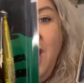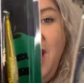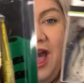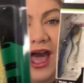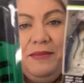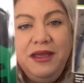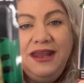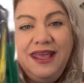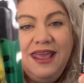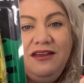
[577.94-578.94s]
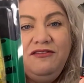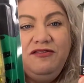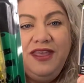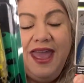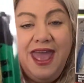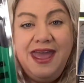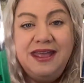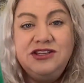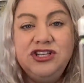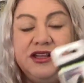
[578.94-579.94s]
I'm gonna give the
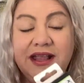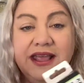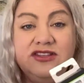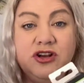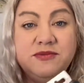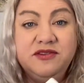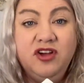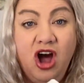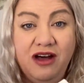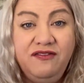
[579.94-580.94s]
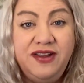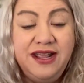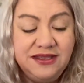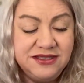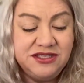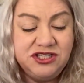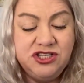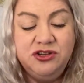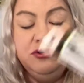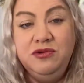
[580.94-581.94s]
edge in terms of confidence
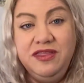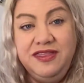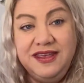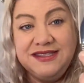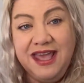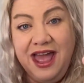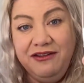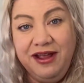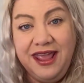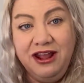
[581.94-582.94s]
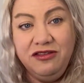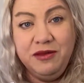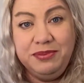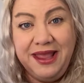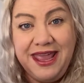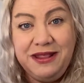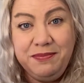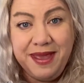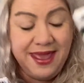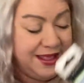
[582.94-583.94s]
to this guy right here, the blade
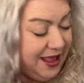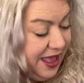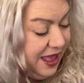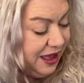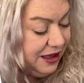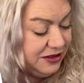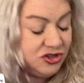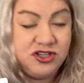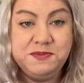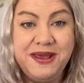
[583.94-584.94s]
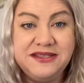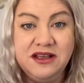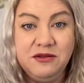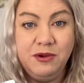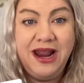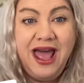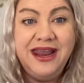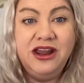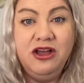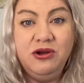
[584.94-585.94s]
bait, just based on what I
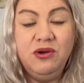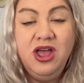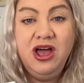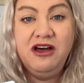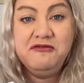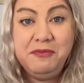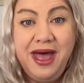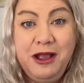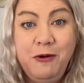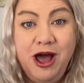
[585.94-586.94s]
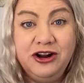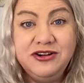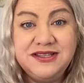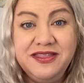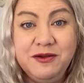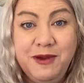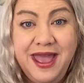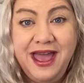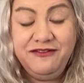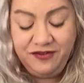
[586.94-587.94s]
know of my waters and the way
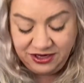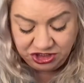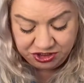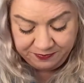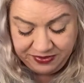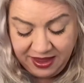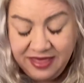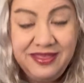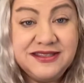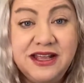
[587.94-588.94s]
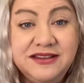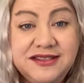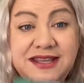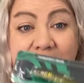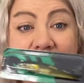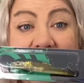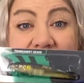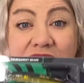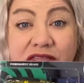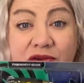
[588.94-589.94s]
I fish. That's not to say I'm not
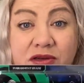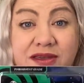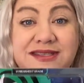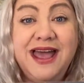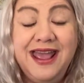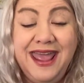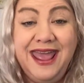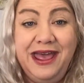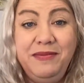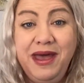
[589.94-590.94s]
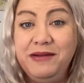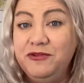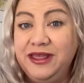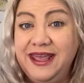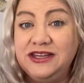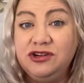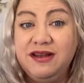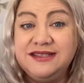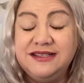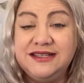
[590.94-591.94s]
going to throw this. I am. I'm really
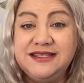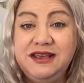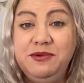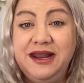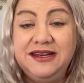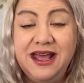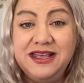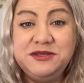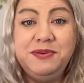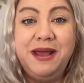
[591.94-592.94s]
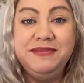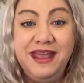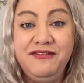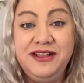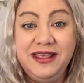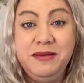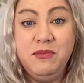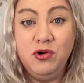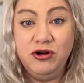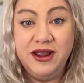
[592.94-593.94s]
interested to see what it does, but I'm definitely
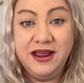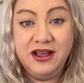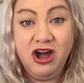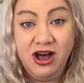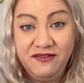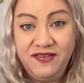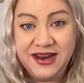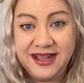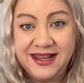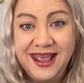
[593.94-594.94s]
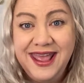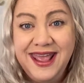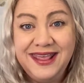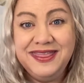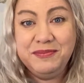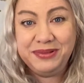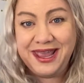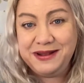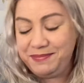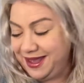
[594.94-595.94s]
more confident in the
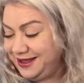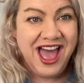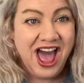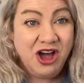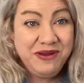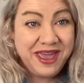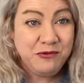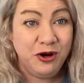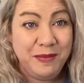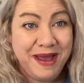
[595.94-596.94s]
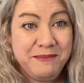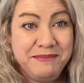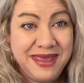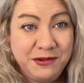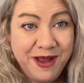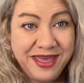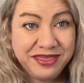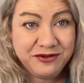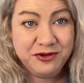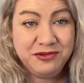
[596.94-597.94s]
blade bait. Okay, we're about midway
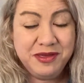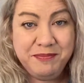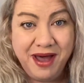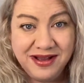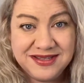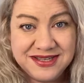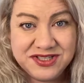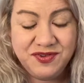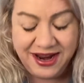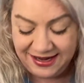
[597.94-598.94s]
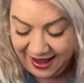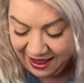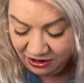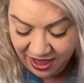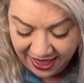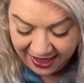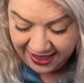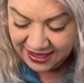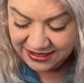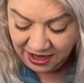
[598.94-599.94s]
through the boxes right now,
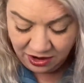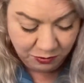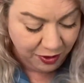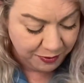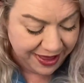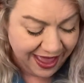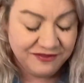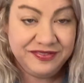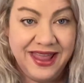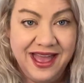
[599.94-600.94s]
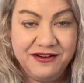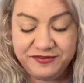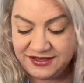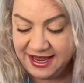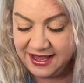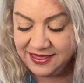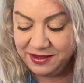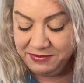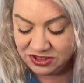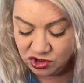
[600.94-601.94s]
and what we have left in the
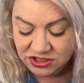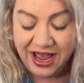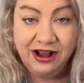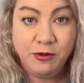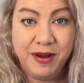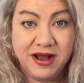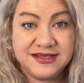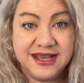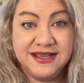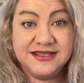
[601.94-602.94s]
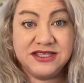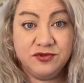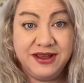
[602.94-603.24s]
mystery tackle box is 3